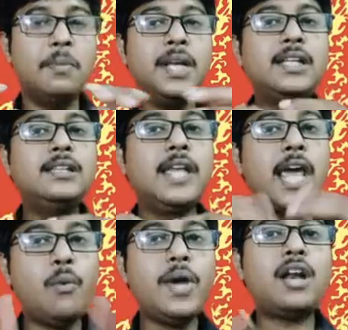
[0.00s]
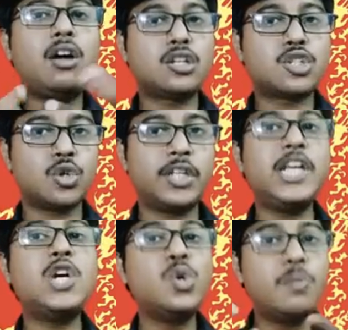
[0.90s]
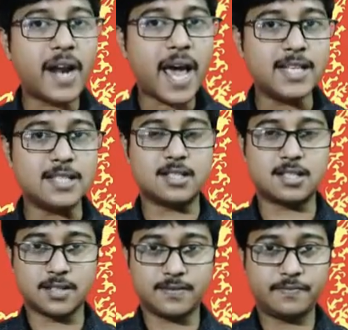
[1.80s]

Meaning they were also dehumanized.